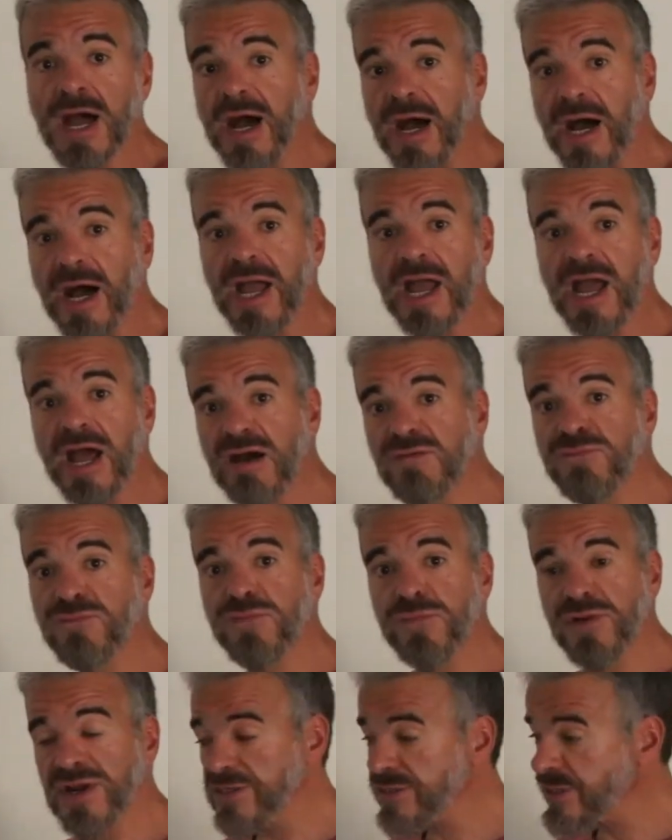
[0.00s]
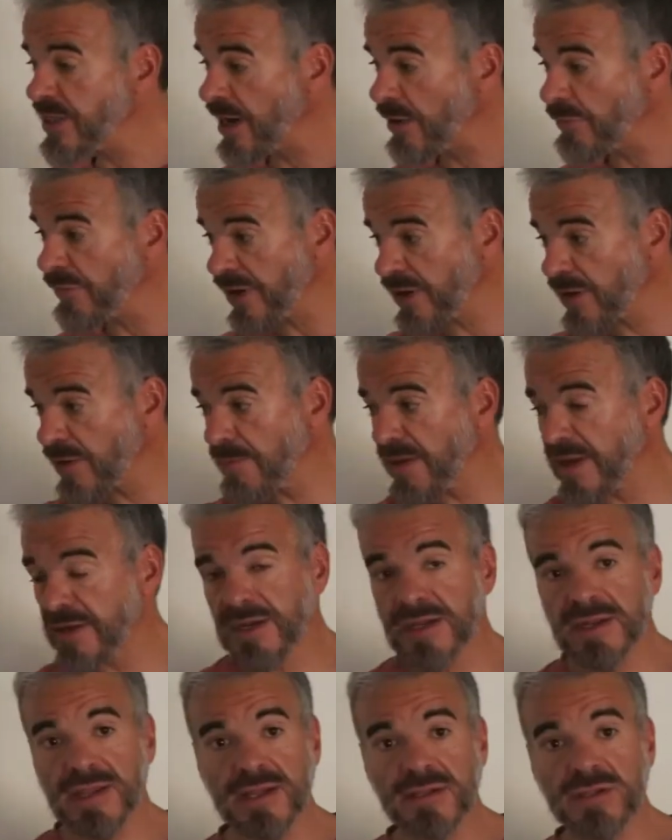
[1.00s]
I have friends that I
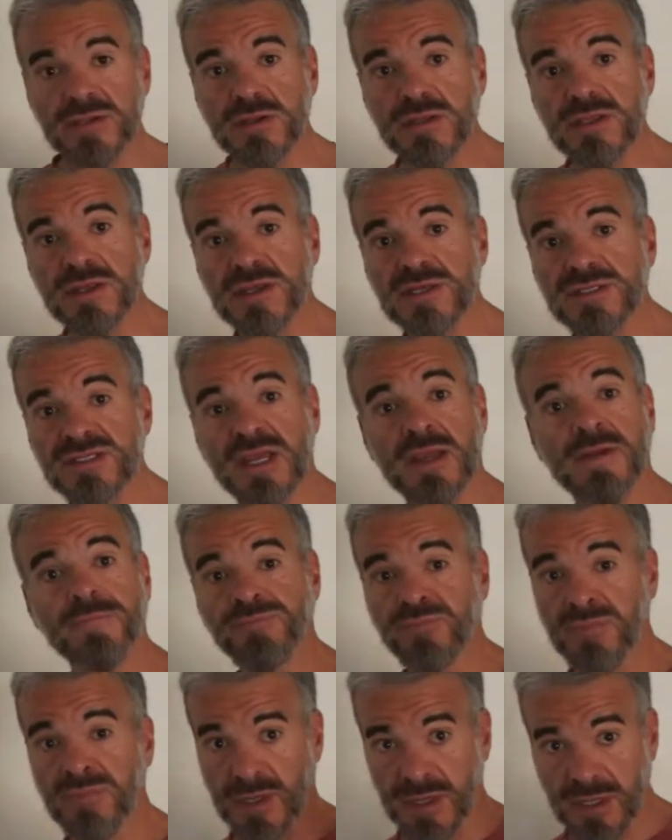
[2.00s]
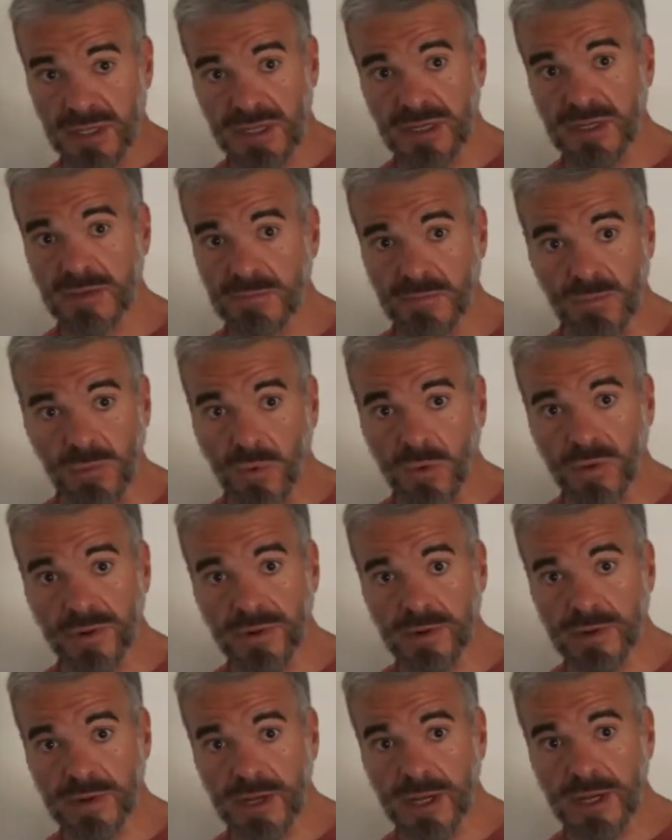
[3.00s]
recommended they do this in
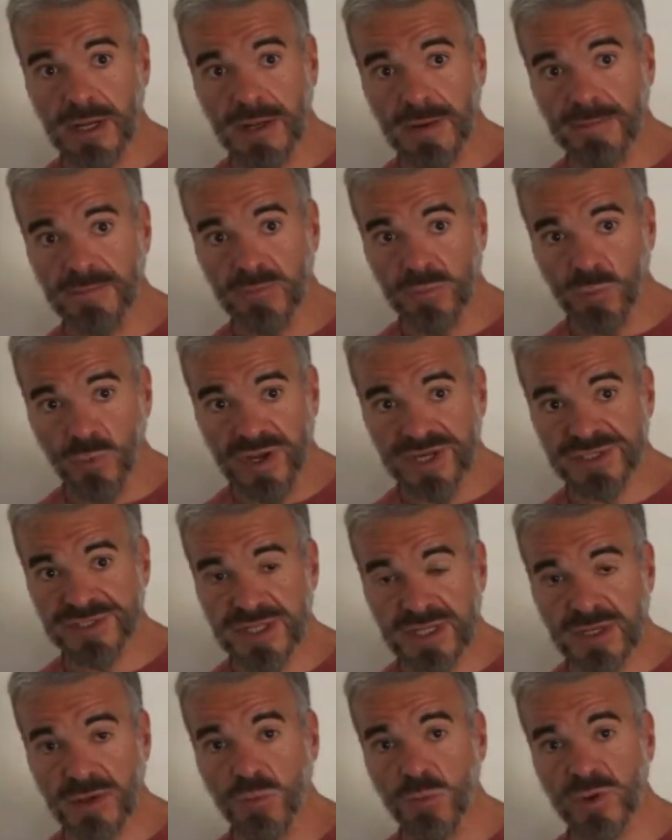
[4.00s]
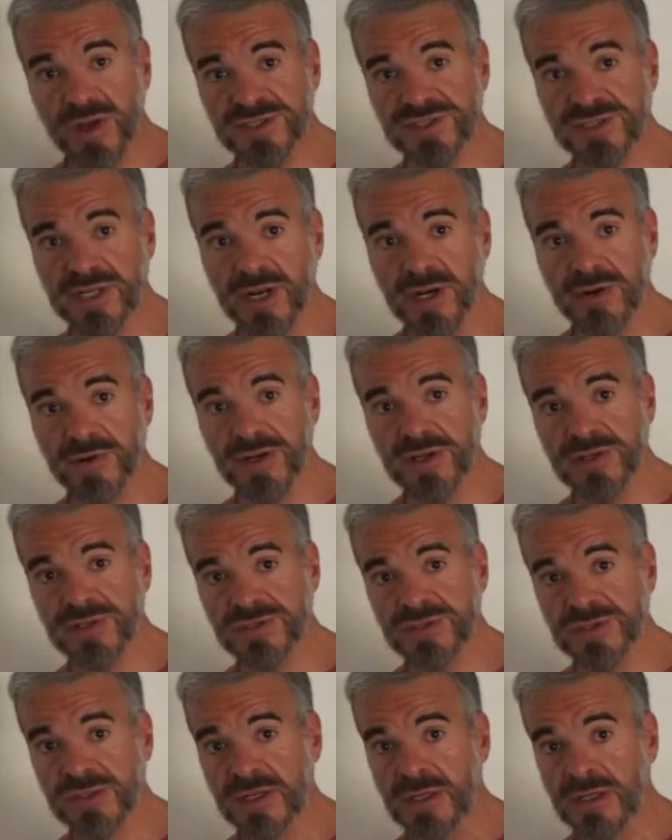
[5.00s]
more inner west
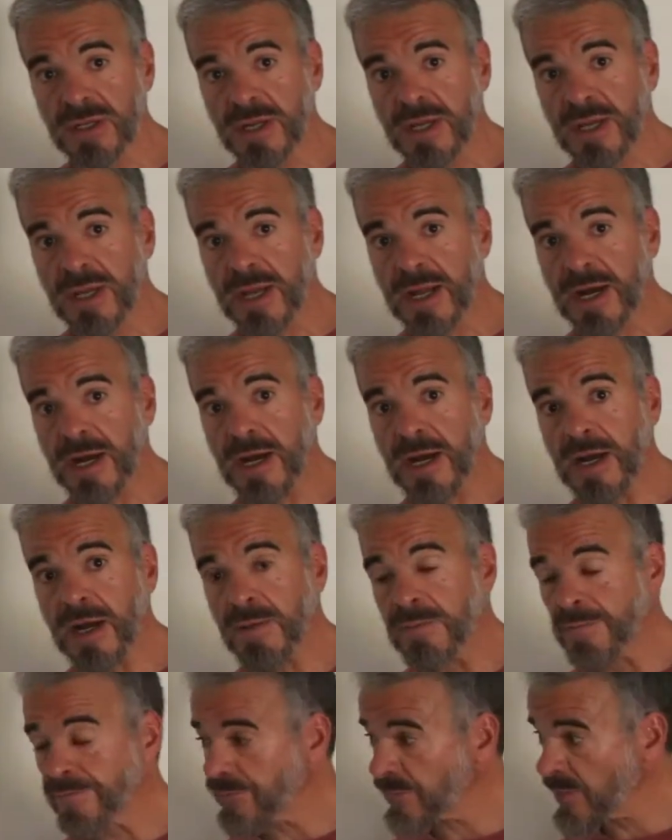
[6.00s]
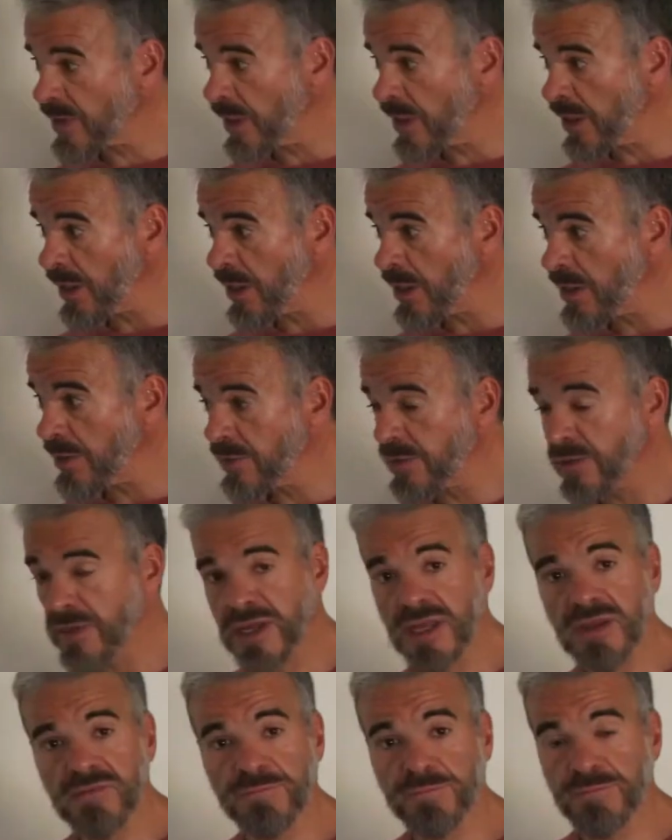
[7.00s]
areas, and
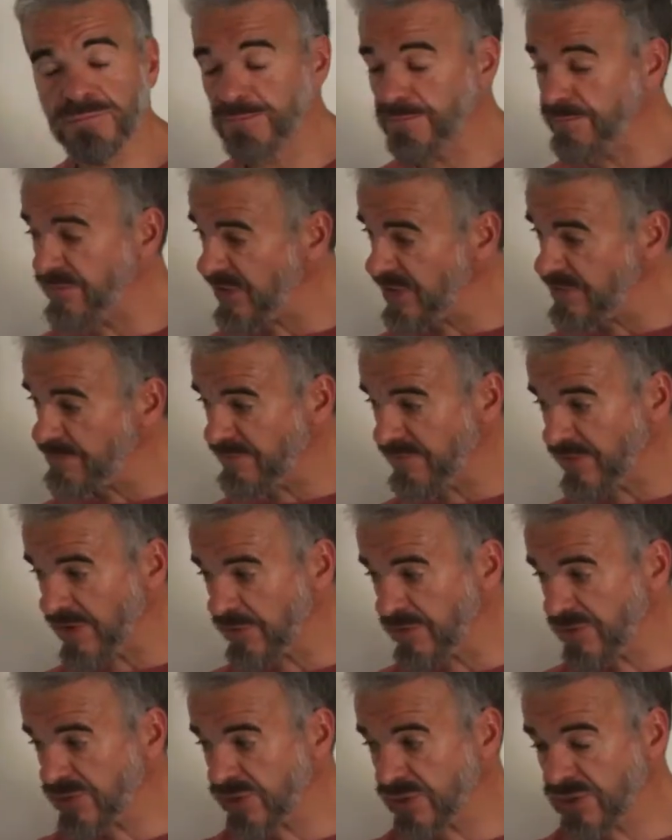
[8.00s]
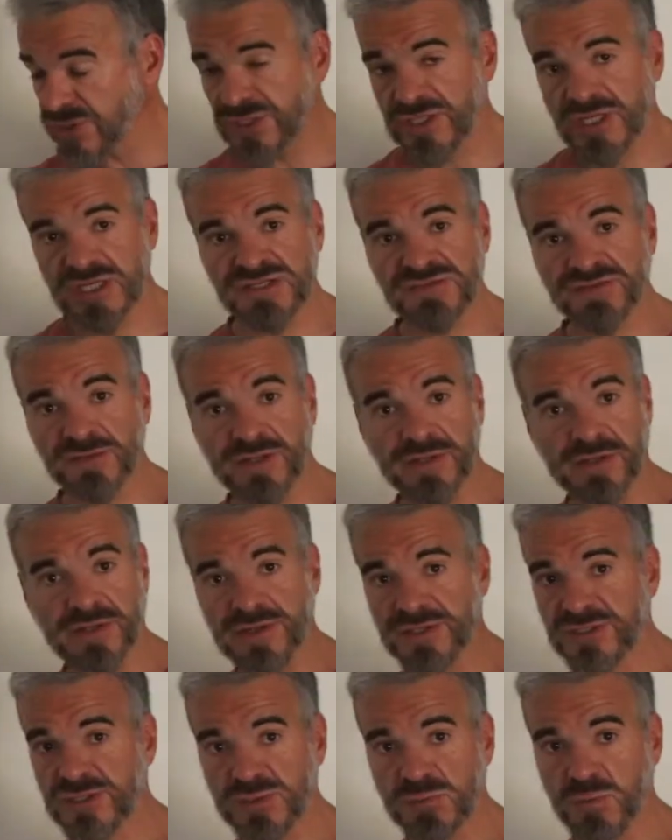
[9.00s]
they've been very successful at
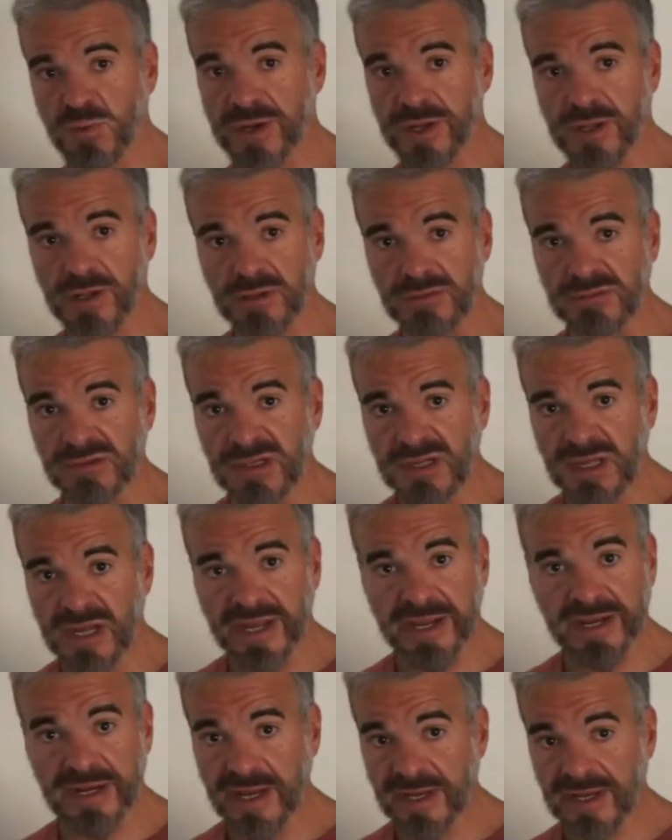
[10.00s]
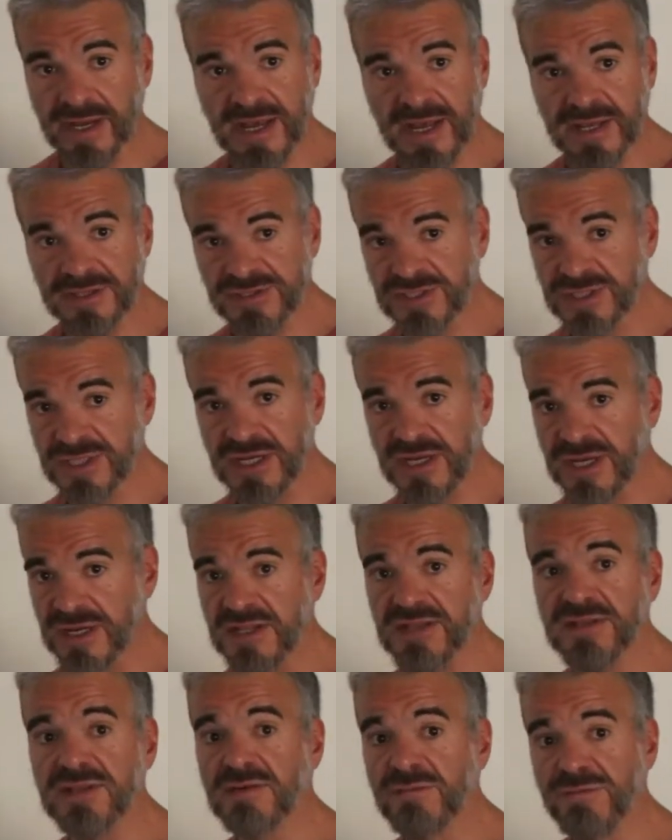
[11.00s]
this as well. And I can't see
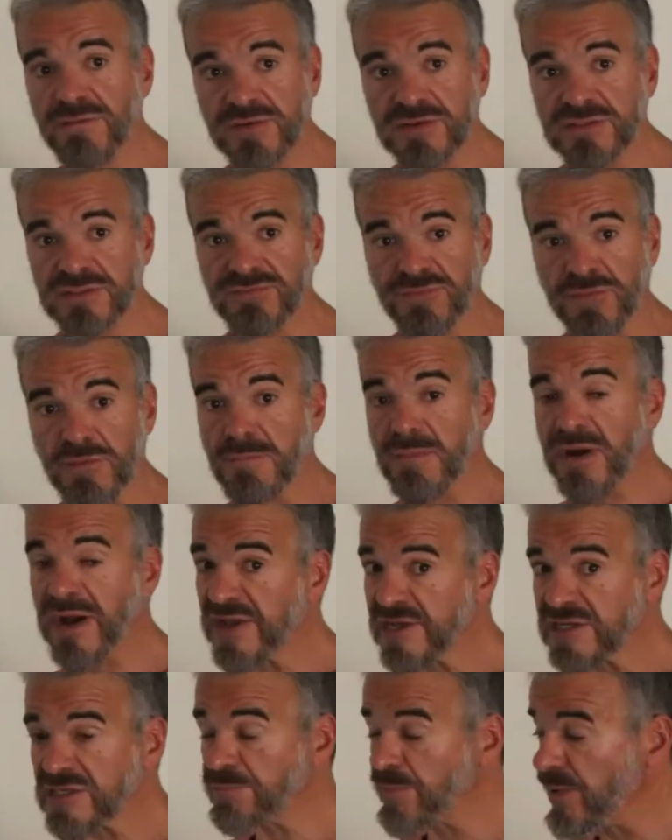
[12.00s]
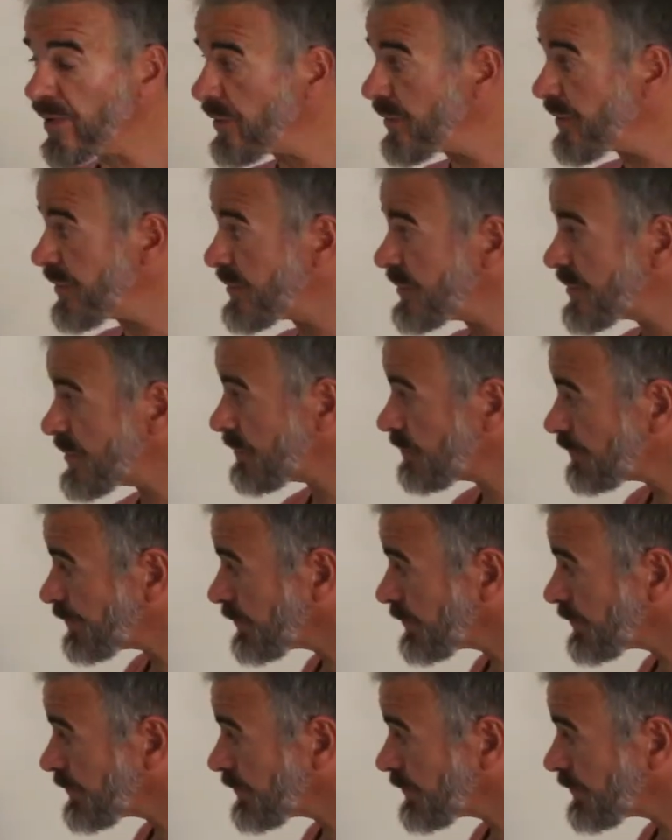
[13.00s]
any difference from my experience.